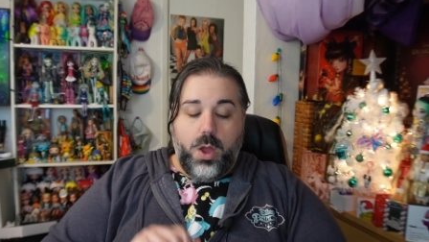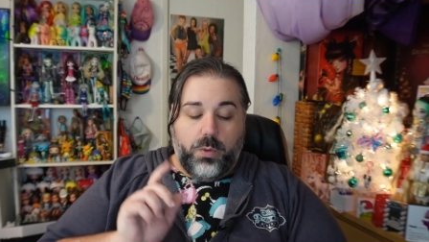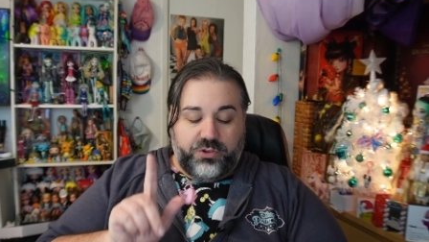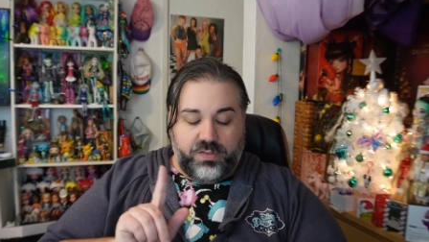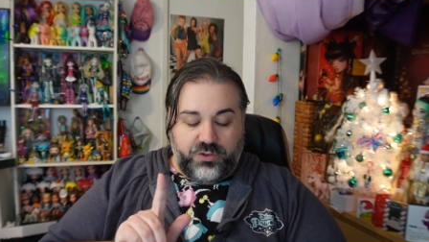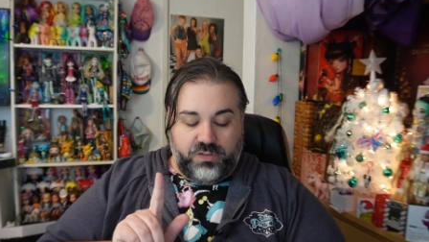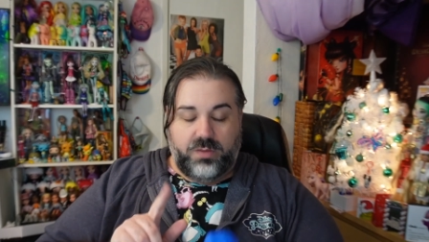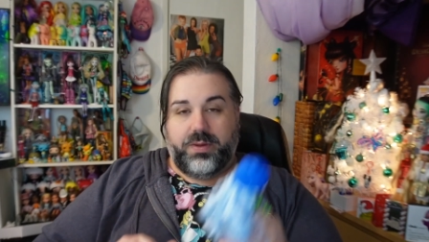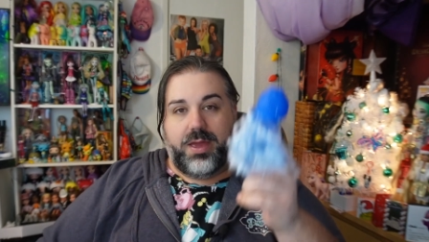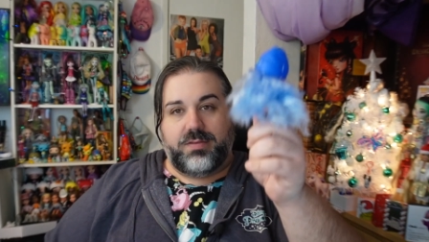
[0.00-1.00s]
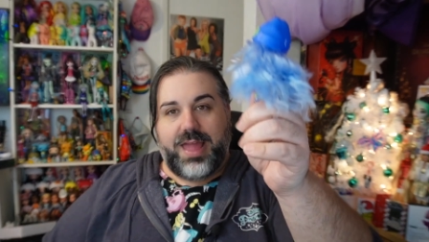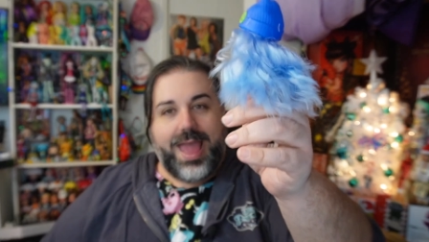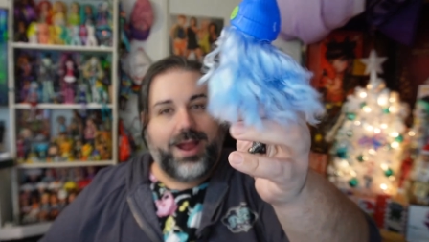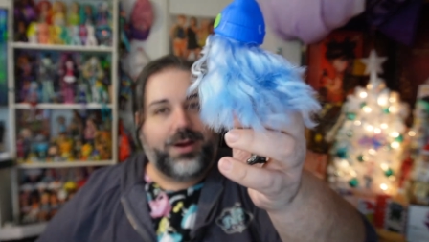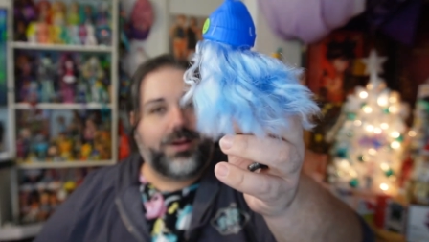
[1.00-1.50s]
which is interesting because the
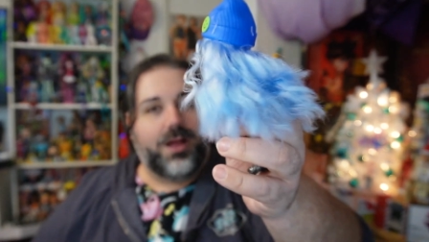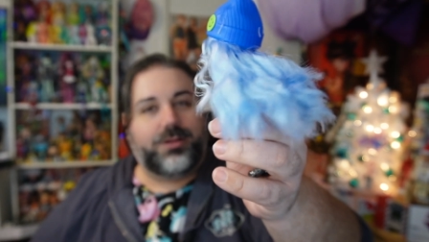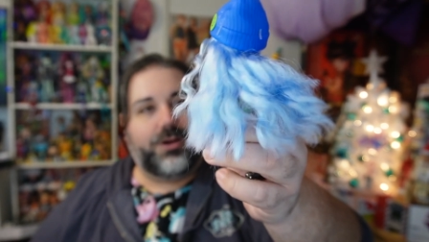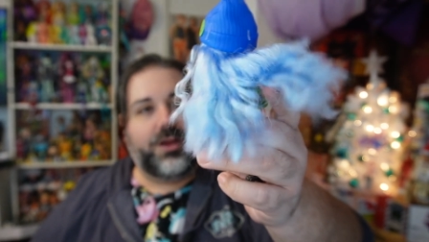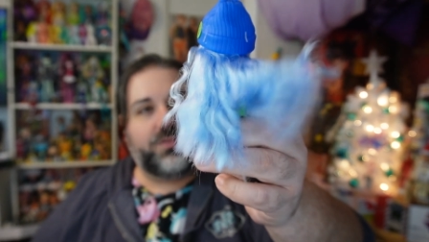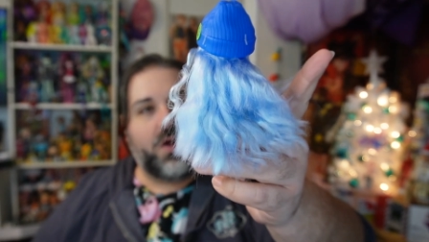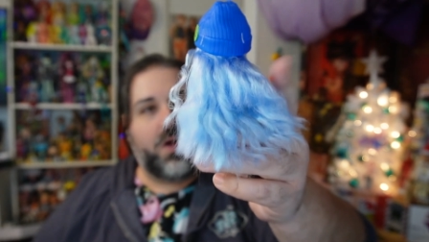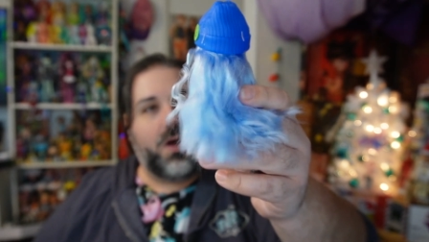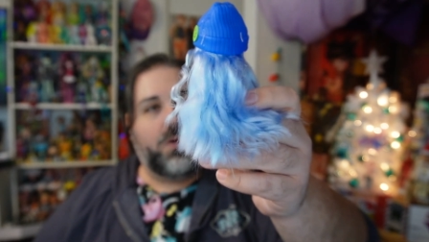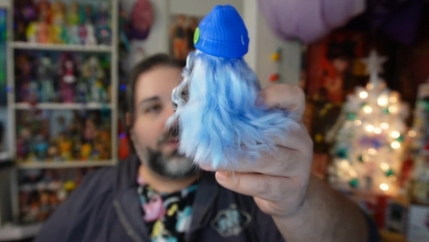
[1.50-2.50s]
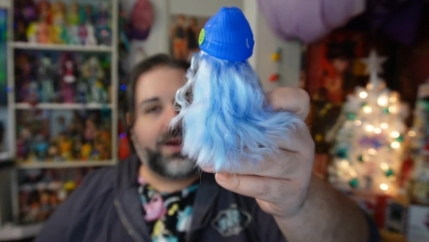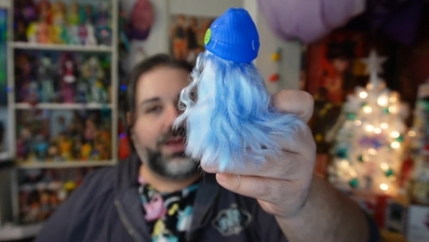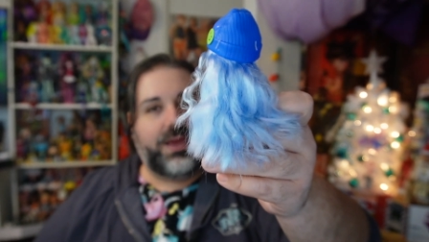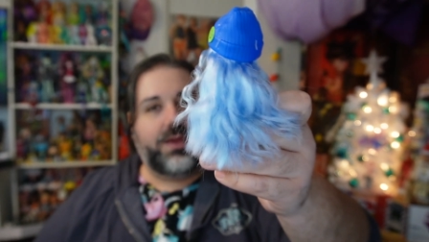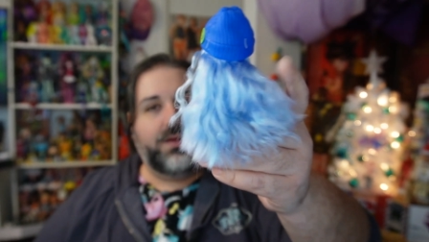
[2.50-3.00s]
hair color is
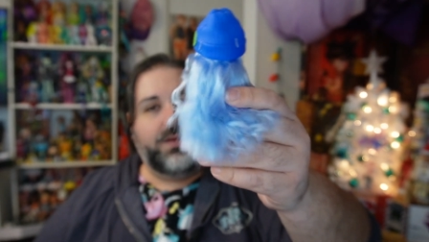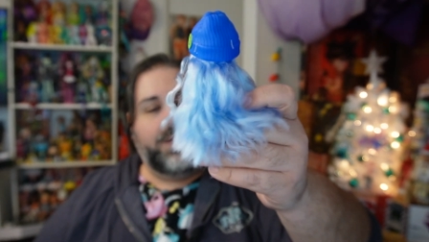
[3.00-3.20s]
already